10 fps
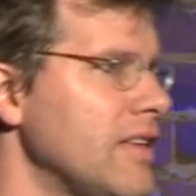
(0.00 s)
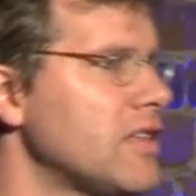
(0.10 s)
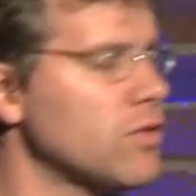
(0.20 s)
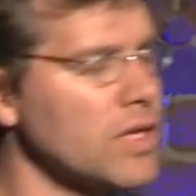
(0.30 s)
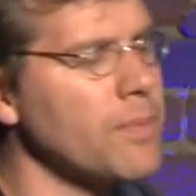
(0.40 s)
This
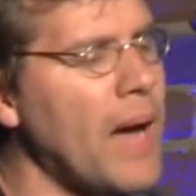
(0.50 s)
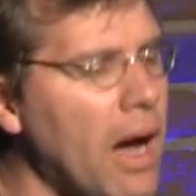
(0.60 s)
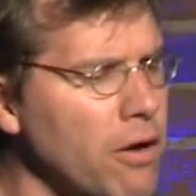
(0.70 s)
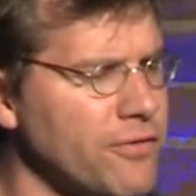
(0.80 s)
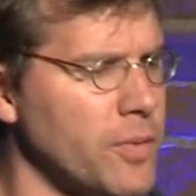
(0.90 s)
is really
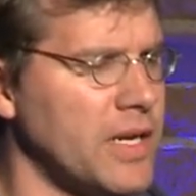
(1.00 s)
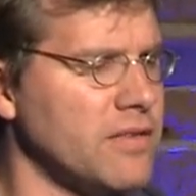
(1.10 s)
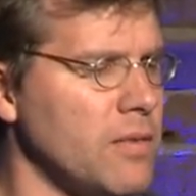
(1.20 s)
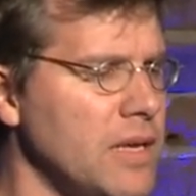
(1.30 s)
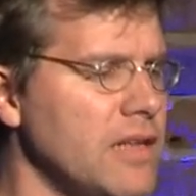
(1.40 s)
powerful
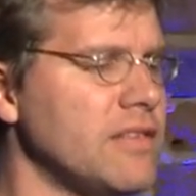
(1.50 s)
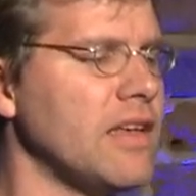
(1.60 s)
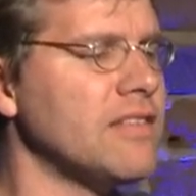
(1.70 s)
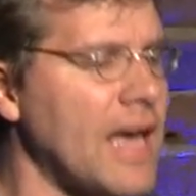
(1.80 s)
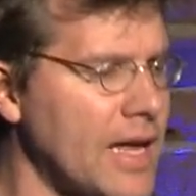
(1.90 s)
because it means
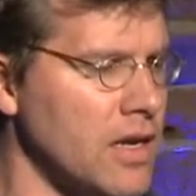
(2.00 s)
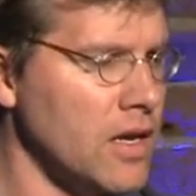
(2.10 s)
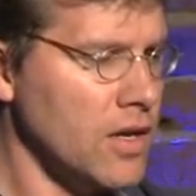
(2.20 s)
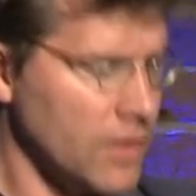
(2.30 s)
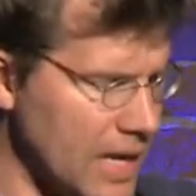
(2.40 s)
as that
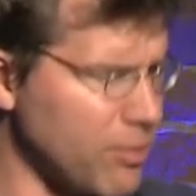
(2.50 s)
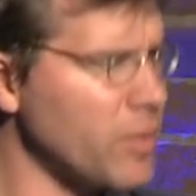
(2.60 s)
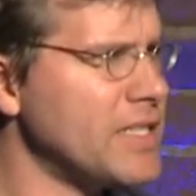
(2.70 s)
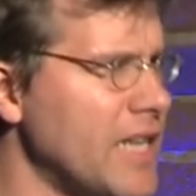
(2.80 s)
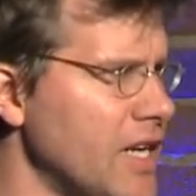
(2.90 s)

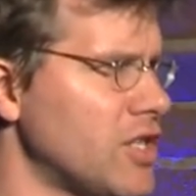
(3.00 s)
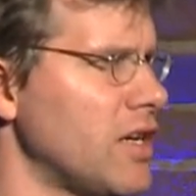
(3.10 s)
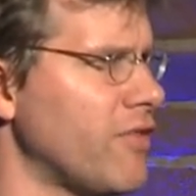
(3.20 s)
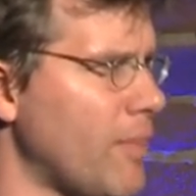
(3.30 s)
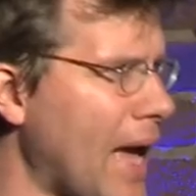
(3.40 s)

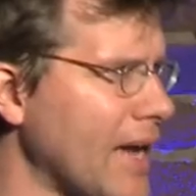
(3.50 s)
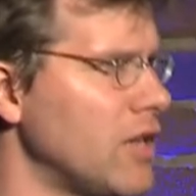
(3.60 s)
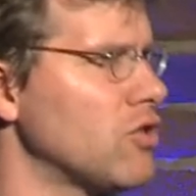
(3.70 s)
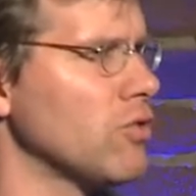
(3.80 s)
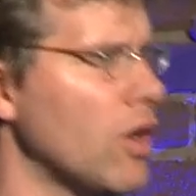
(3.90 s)
implementation of the
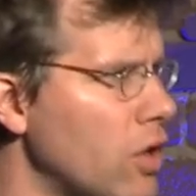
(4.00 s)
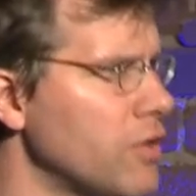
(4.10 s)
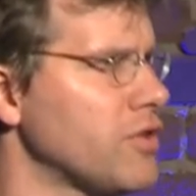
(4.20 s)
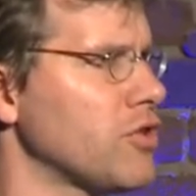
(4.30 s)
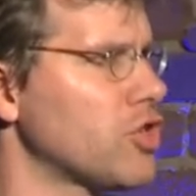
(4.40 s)
backend
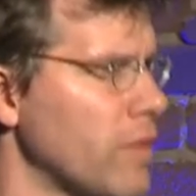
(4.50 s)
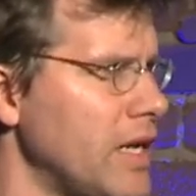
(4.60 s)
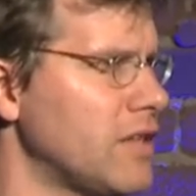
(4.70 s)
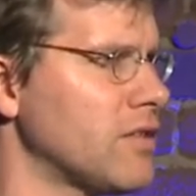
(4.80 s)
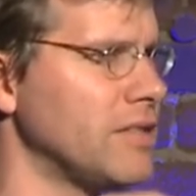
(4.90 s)
grows or
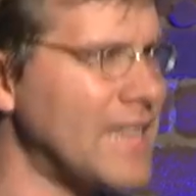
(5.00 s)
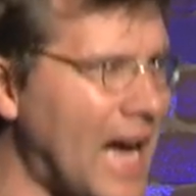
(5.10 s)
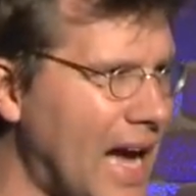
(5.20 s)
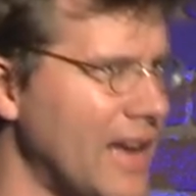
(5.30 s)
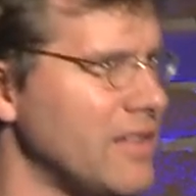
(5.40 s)
shrinks or
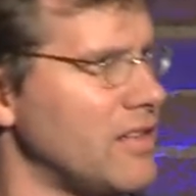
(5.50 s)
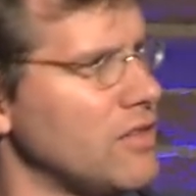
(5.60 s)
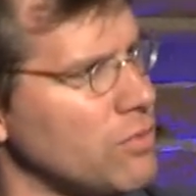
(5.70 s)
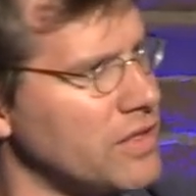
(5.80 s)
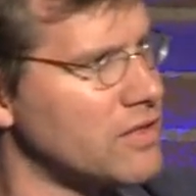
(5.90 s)
dies and
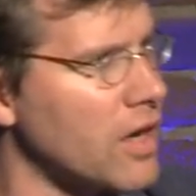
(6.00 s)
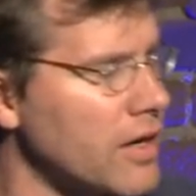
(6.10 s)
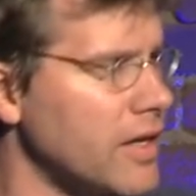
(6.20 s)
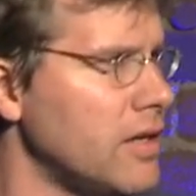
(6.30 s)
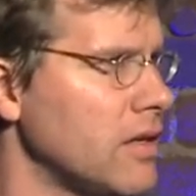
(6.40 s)
is
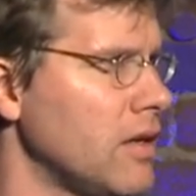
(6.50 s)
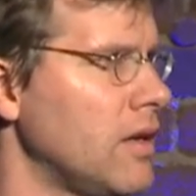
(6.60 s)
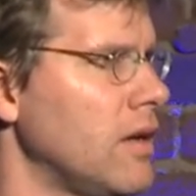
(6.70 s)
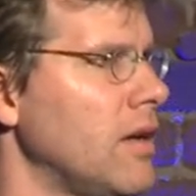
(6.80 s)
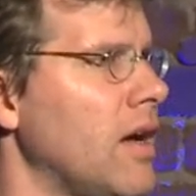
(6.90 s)
restarted,
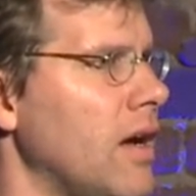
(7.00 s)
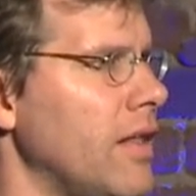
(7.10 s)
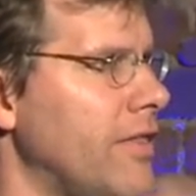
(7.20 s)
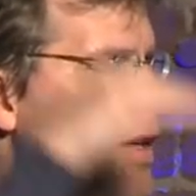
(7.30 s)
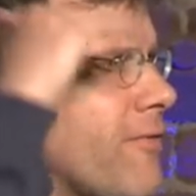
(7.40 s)

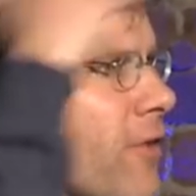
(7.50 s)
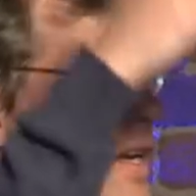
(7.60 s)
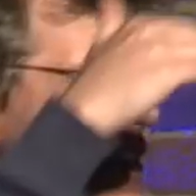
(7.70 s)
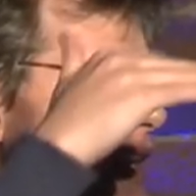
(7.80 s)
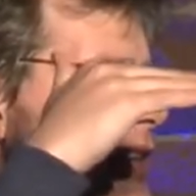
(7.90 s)
the
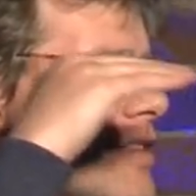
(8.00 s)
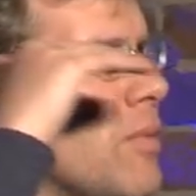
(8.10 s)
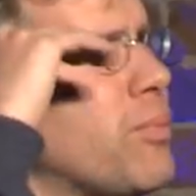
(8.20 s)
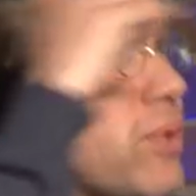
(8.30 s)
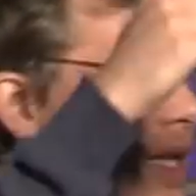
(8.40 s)
front end is
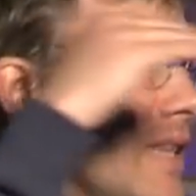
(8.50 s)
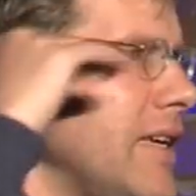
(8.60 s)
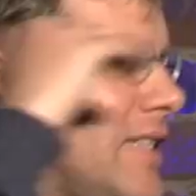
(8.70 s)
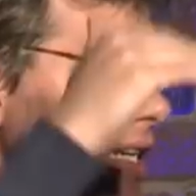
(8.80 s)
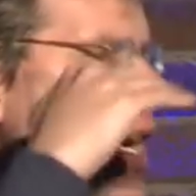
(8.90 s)

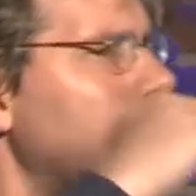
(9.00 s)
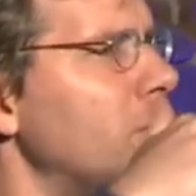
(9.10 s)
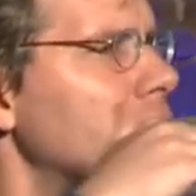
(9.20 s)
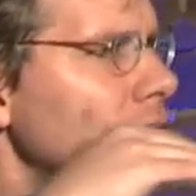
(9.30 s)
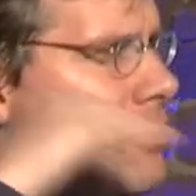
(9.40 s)
completely
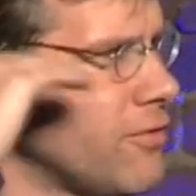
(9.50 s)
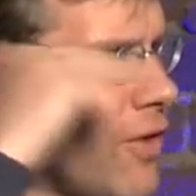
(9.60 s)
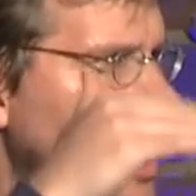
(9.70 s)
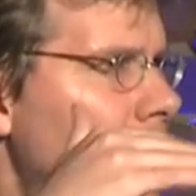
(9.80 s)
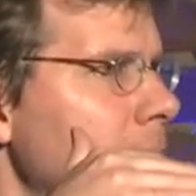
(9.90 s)
decoupled
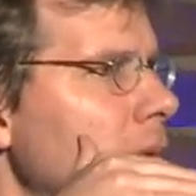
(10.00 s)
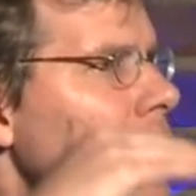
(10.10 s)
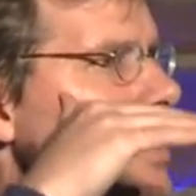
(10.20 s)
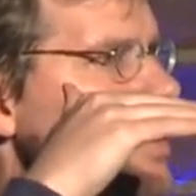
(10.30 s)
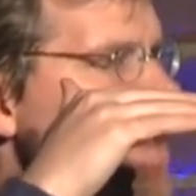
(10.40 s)
from
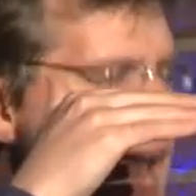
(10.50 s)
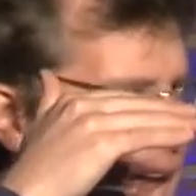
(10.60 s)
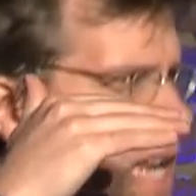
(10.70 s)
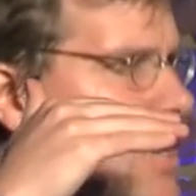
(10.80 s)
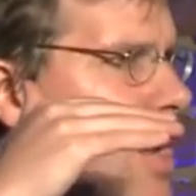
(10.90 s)

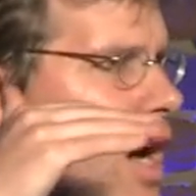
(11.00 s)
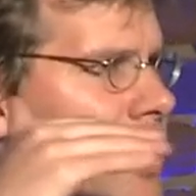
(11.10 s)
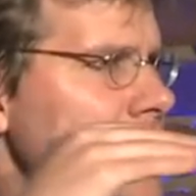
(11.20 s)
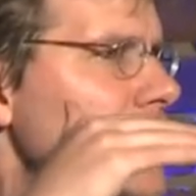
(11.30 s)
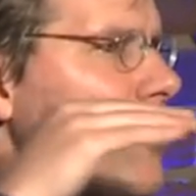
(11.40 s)
any
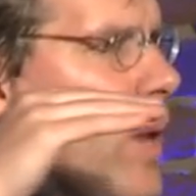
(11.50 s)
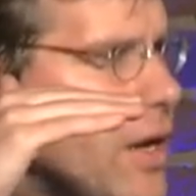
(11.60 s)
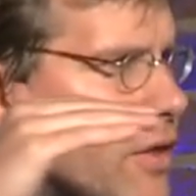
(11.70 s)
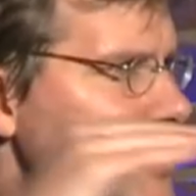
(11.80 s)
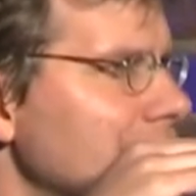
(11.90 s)
knowledge of
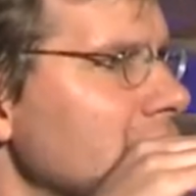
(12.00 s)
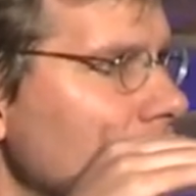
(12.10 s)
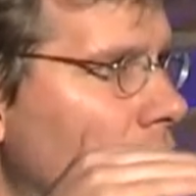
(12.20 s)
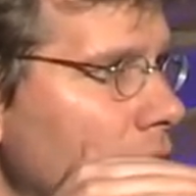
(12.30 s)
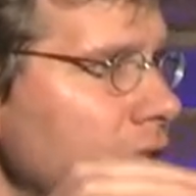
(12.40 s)
where those things are.